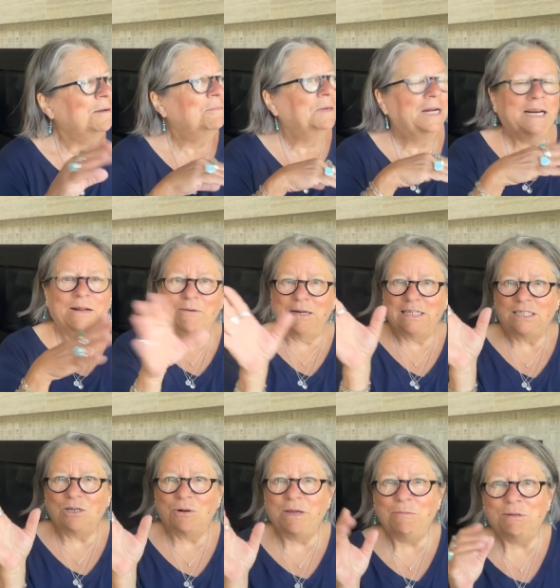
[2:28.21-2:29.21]
But anyway,
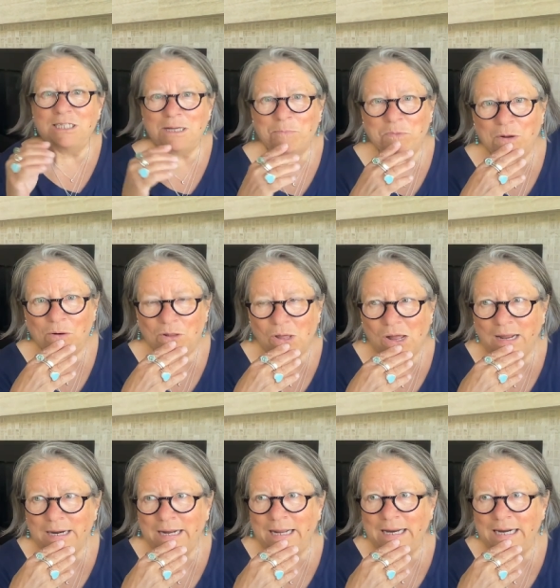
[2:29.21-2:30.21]
so he was up there a
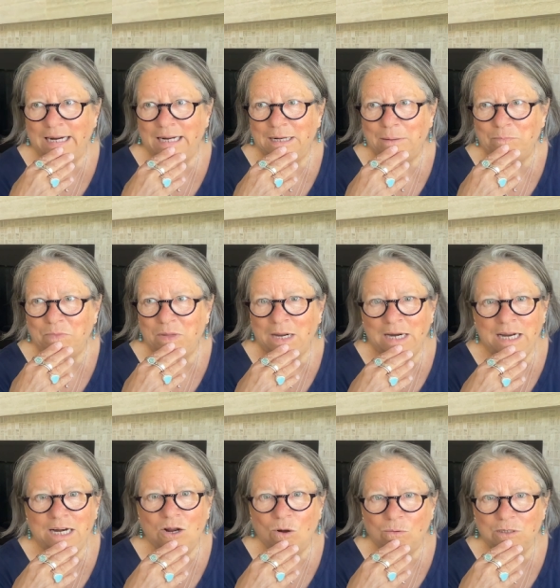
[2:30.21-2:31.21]
lot, and um, and
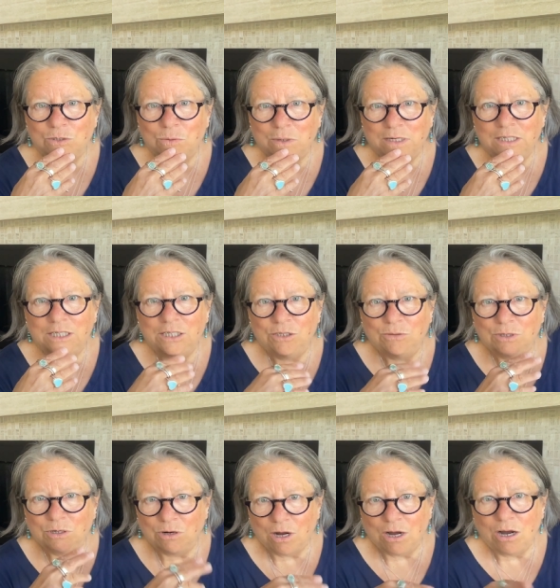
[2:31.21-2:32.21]
he'd always wanted to do a,
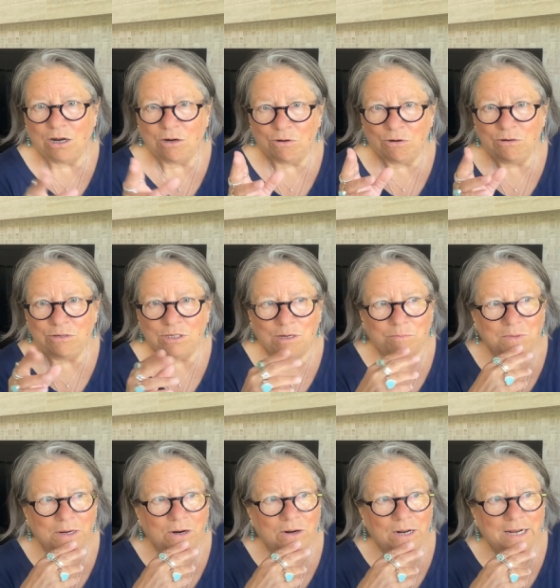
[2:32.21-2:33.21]
a cruise up
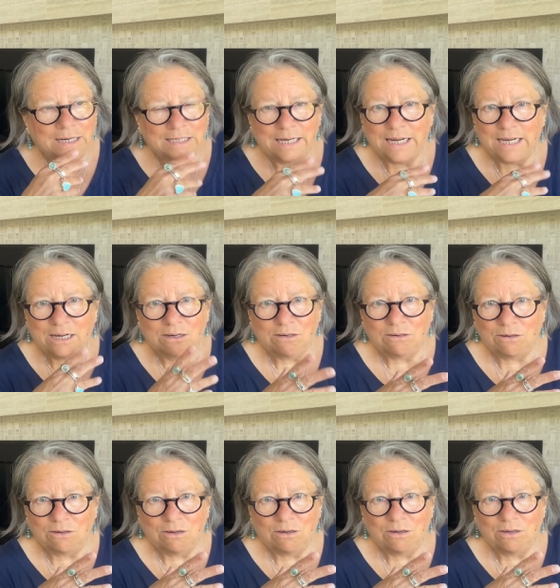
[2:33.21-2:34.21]
there and take
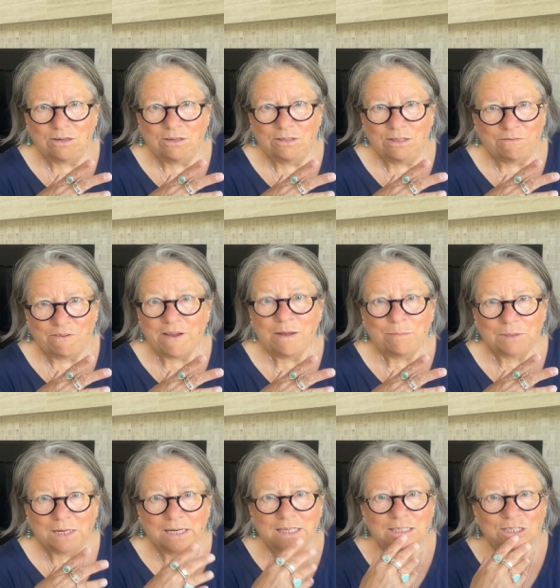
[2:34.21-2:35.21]
the
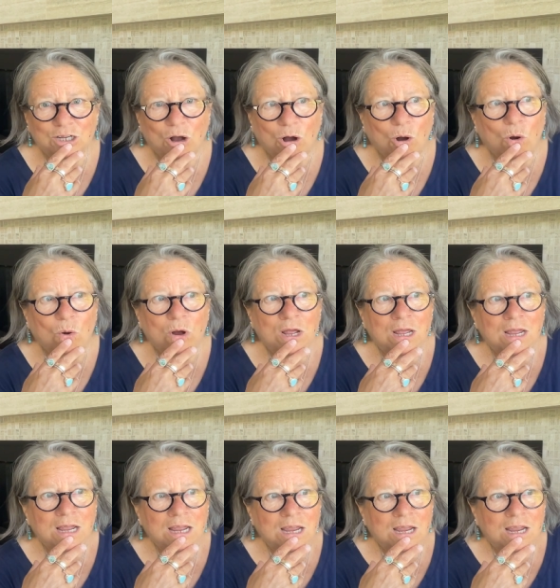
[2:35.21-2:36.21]
family. So
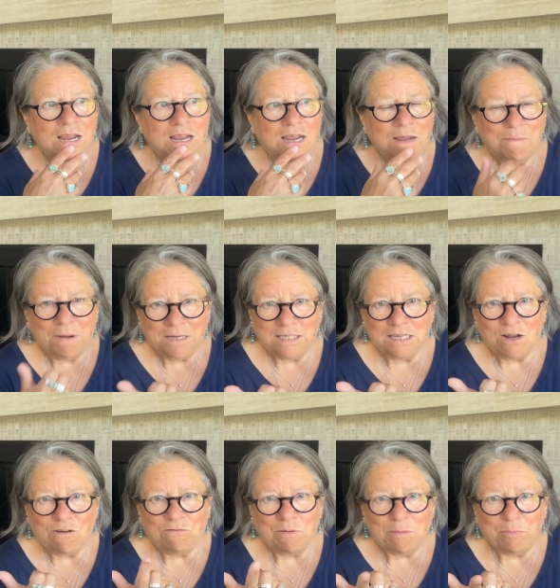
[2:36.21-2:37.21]

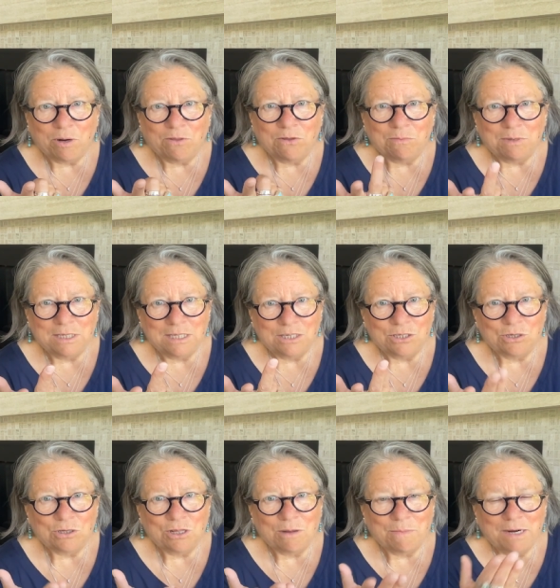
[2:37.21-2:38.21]
myself, my brother, my
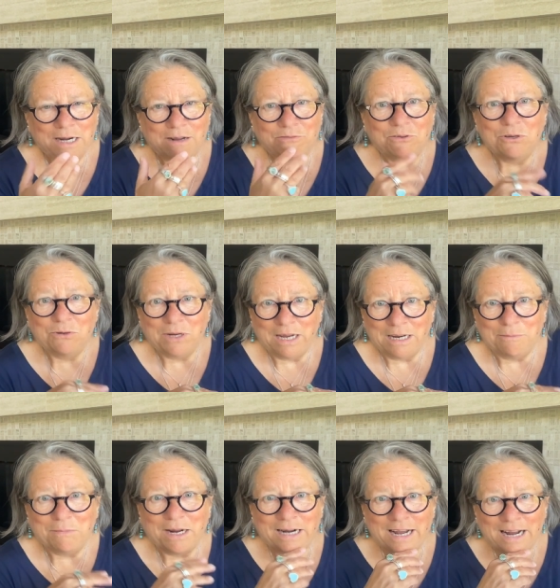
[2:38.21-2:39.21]
sister in law, my nephew,
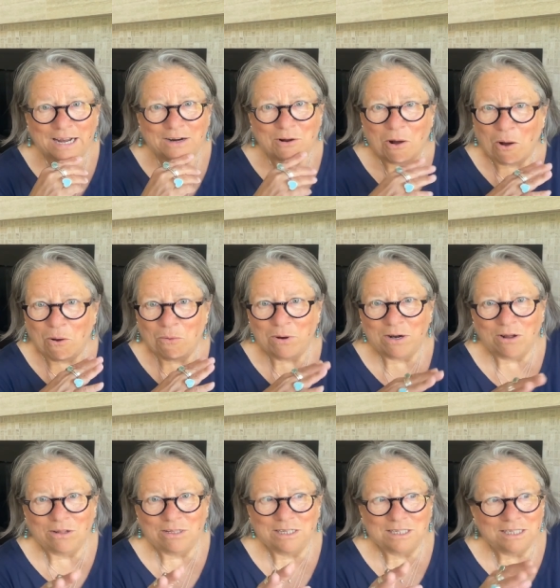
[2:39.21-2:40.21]
and my dad all went
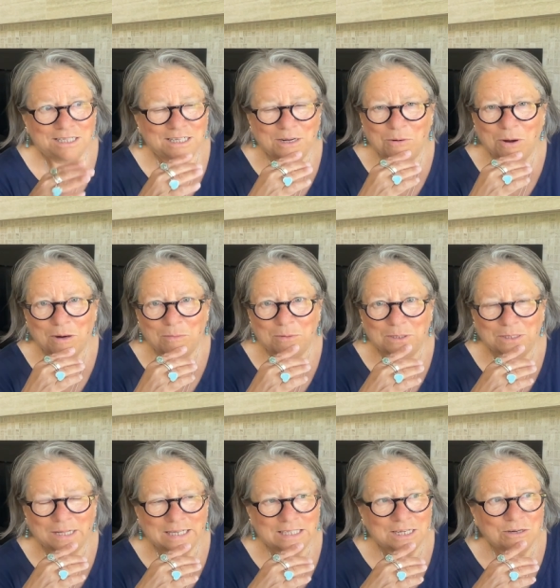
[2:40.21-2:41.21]
on this incredible
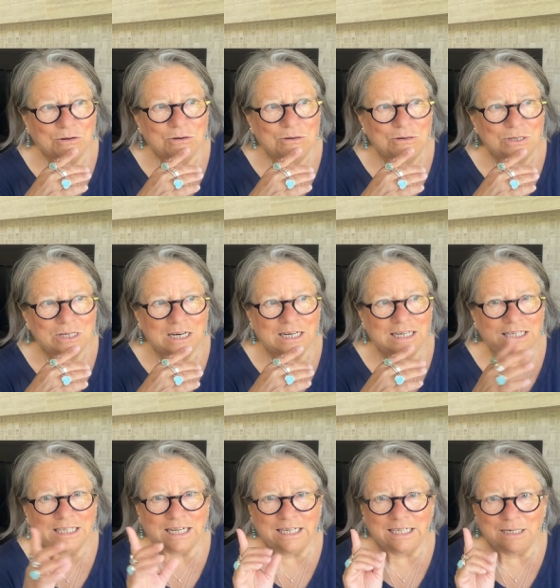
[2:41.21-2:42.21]
Alaskan cruise, and I
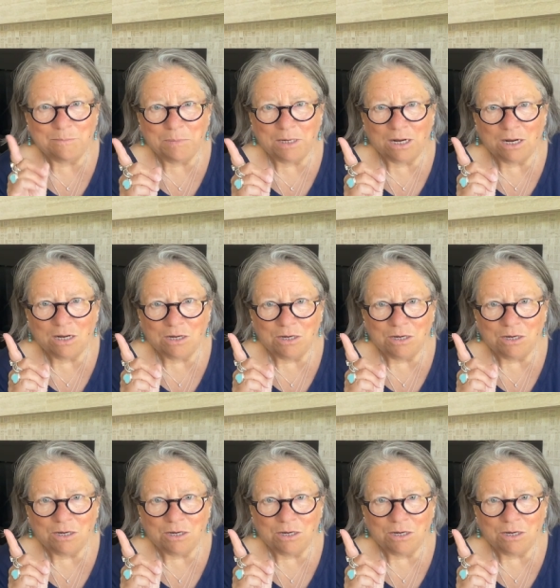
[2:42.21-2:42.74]
decided to pick.